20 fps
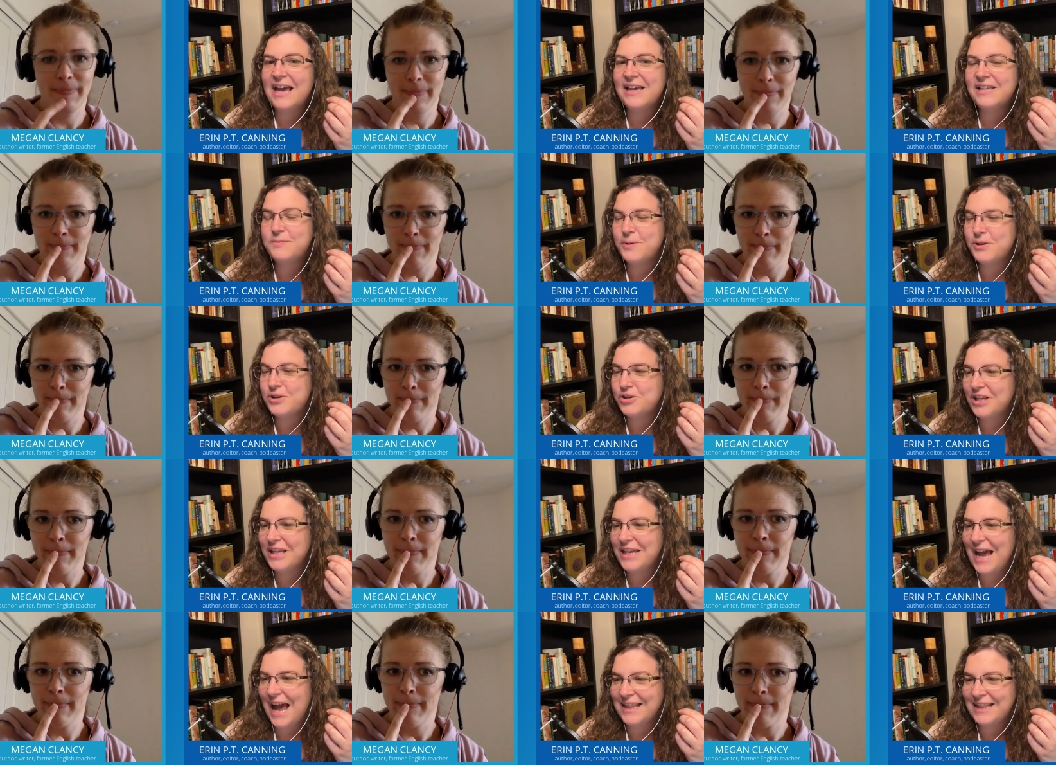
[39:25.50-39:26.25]

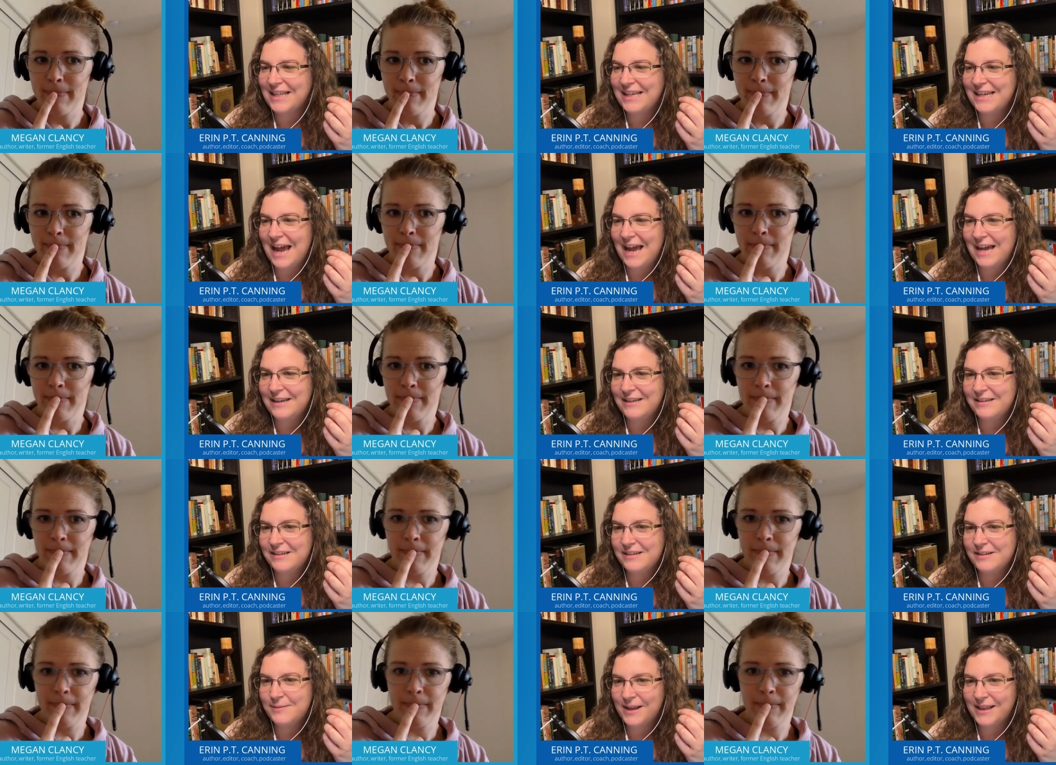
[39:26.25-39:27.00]
Speaker 1: especially at the
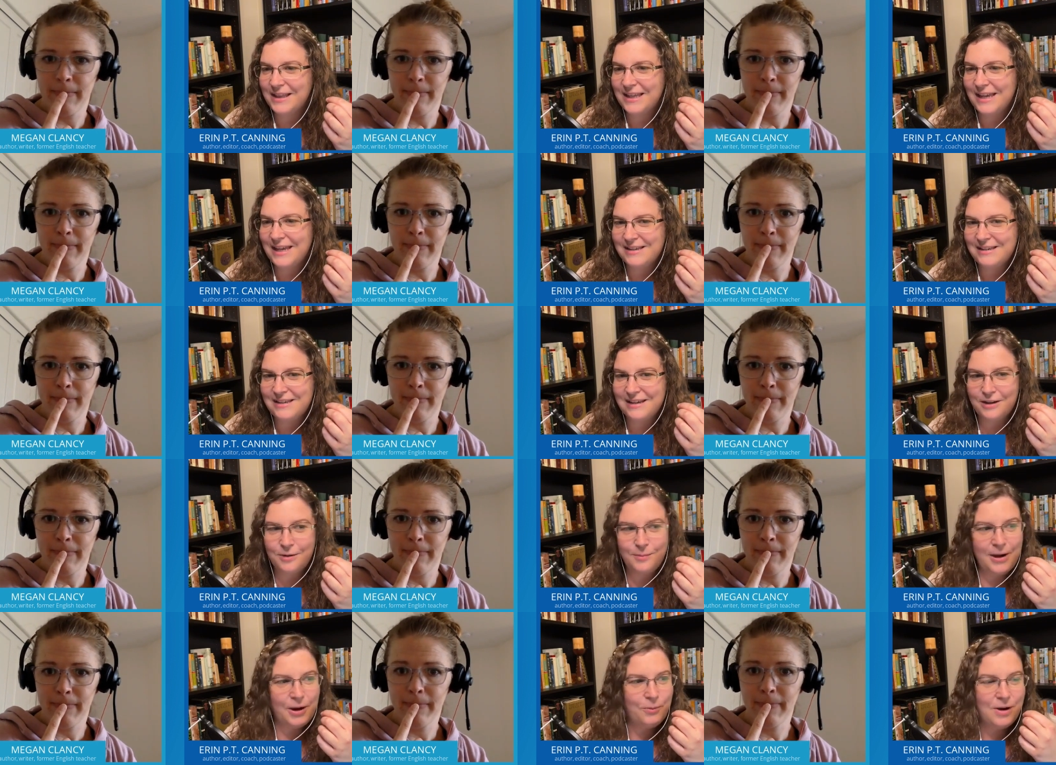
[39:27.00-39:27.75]
end about the
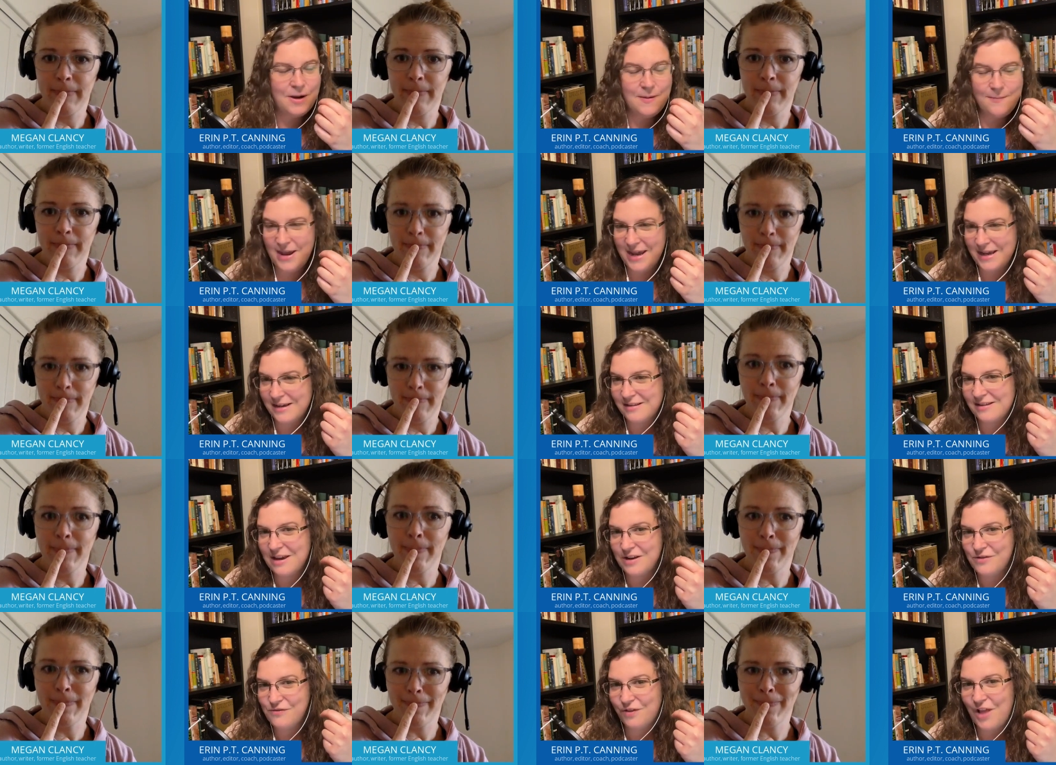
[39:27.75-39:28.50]
idea about when pigs
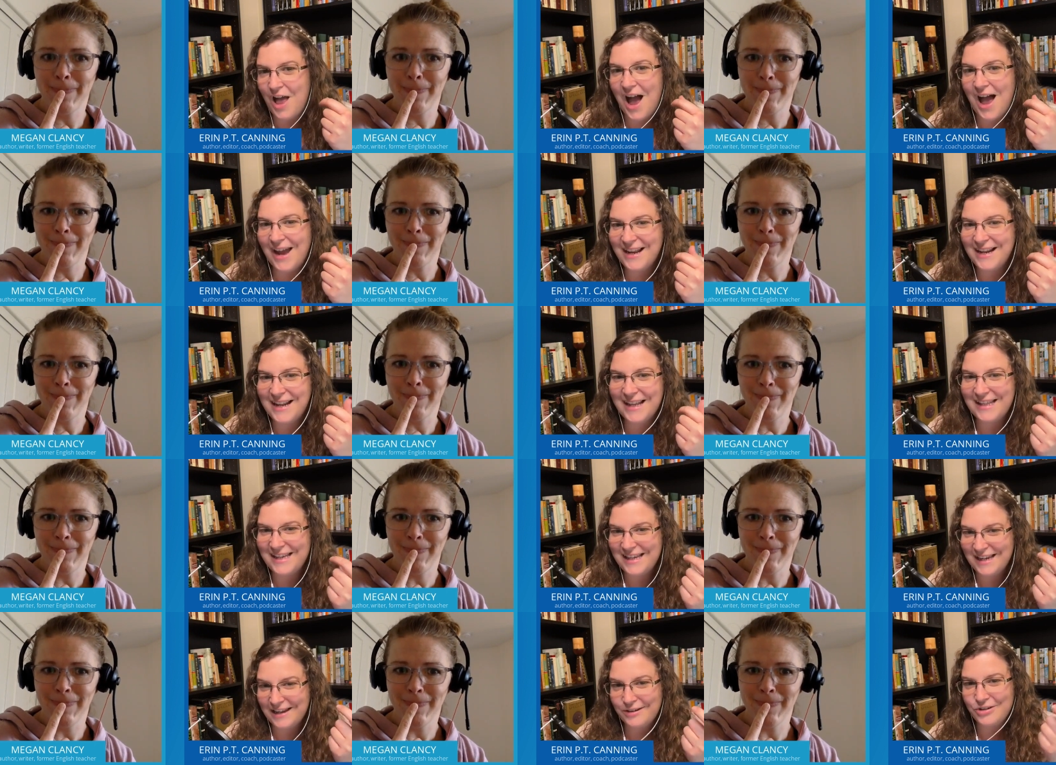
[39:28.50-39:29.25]
can fly mm-hmm. and at mm-hmm.
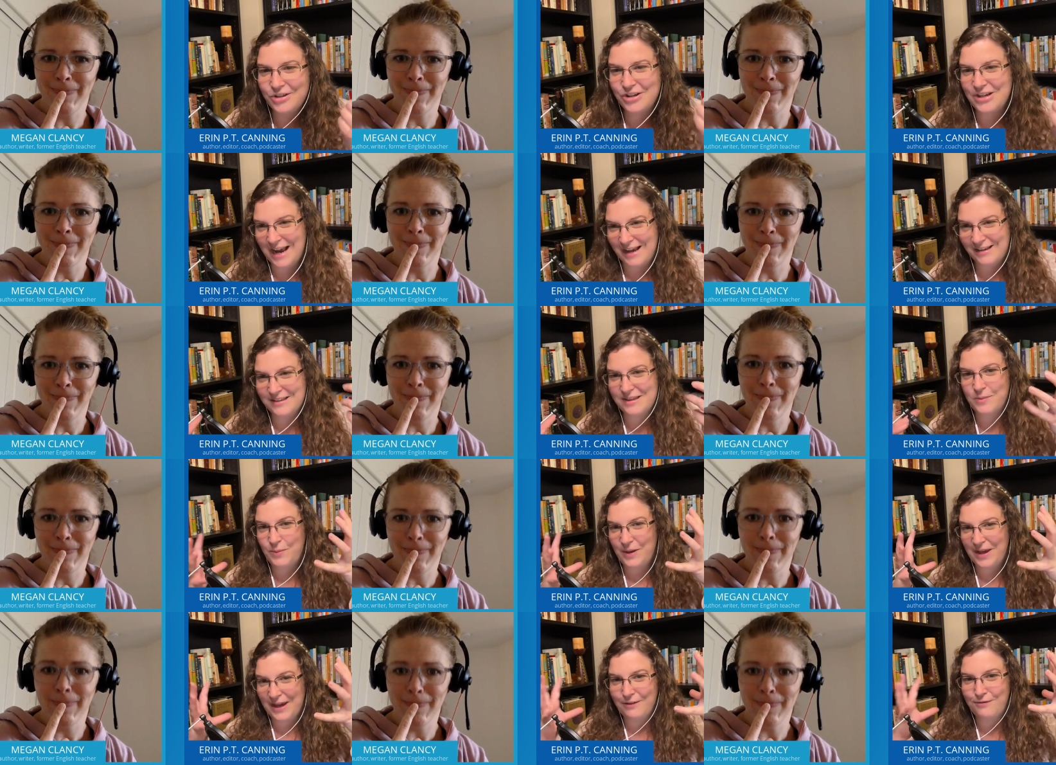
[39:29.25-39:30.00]
the end she has the
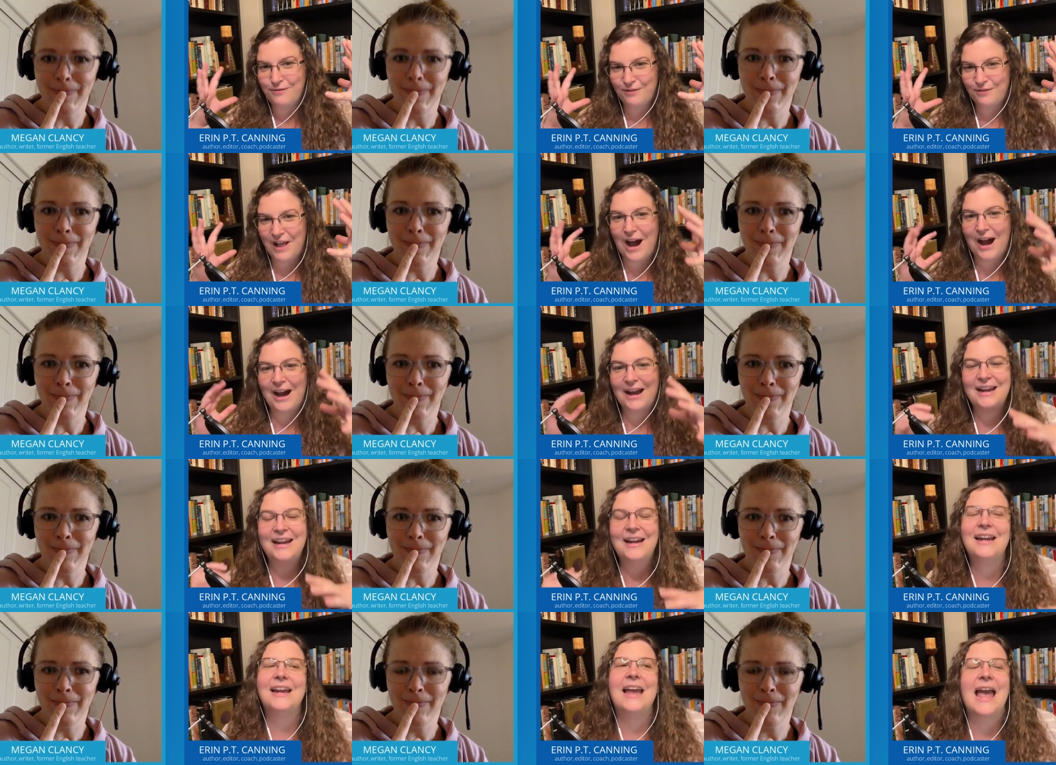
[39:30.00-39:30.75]
pig mm-hmm.
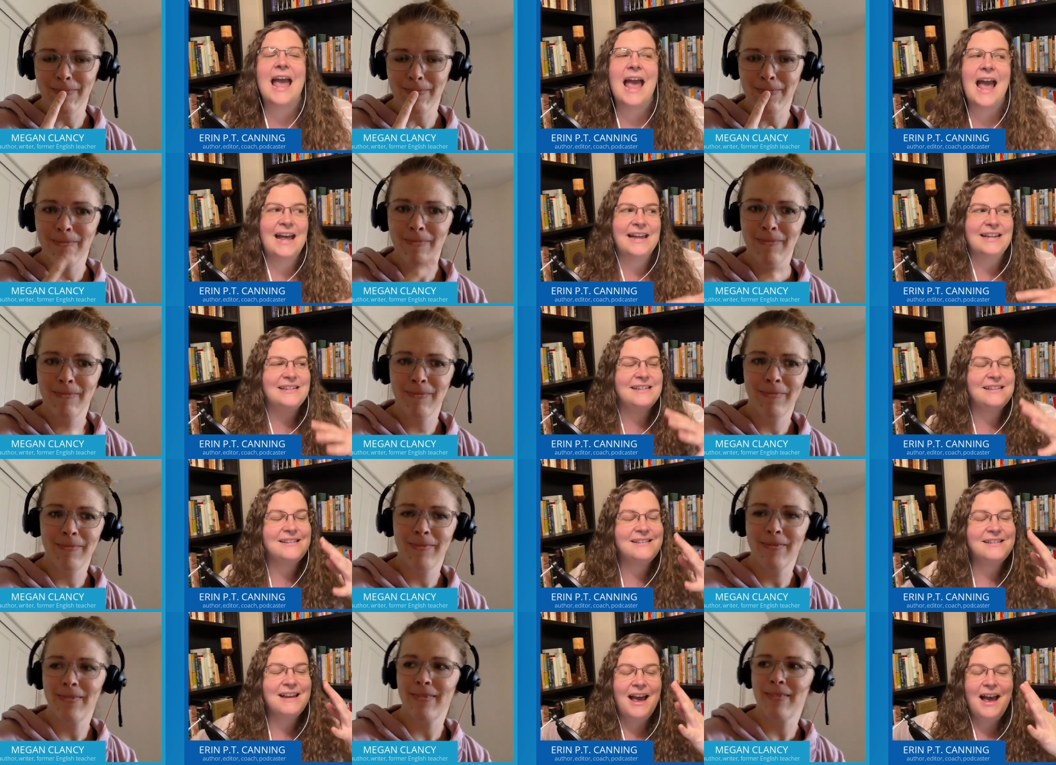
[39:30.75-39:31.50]
flying mm-hmm. and
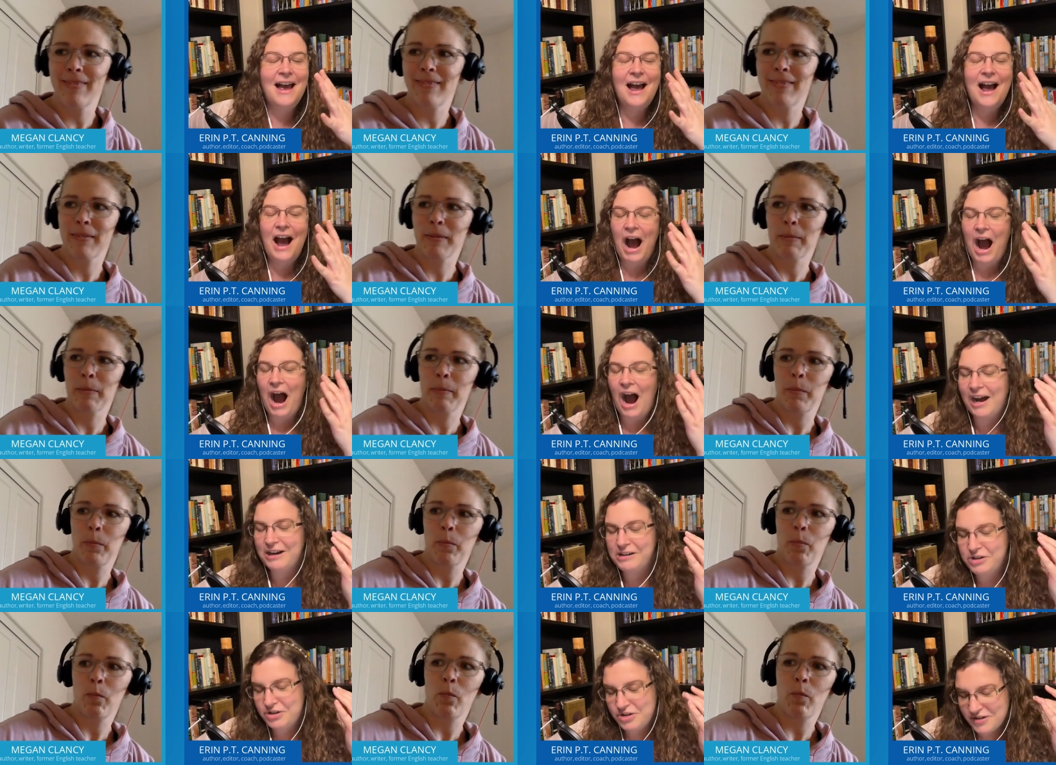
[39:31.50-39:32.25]

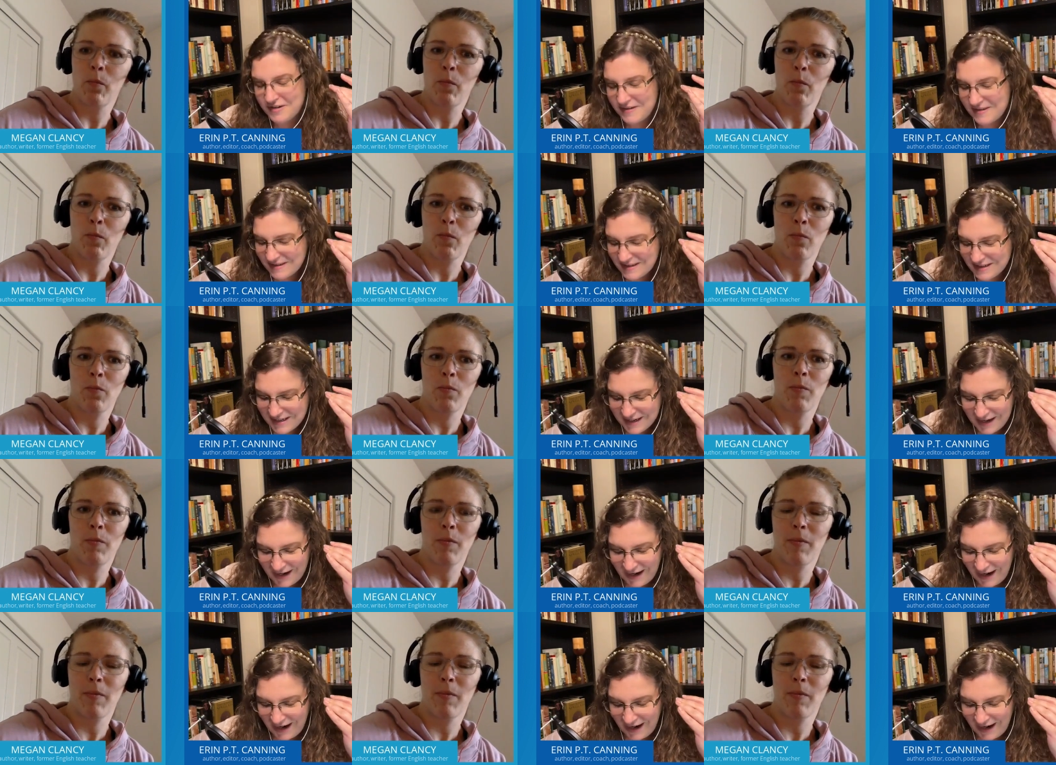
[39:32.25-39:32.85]
I just